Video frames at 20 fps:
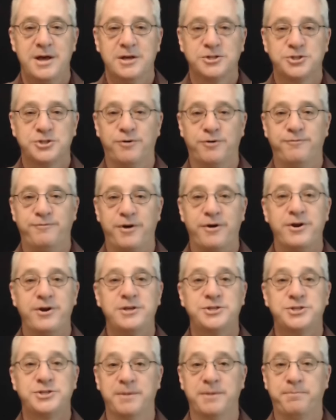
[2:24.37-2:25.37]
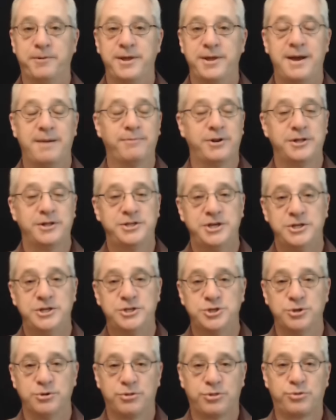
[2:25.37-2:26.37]
So very simply, I'm going to
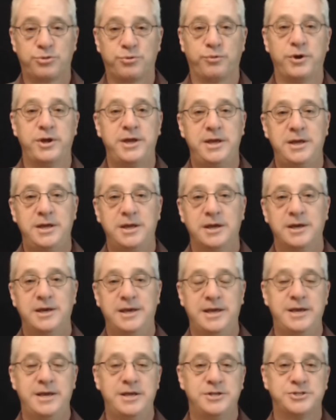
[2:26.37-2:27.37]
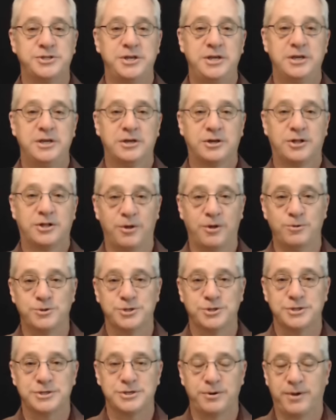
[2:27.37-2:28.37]
teach you 3 easy closes.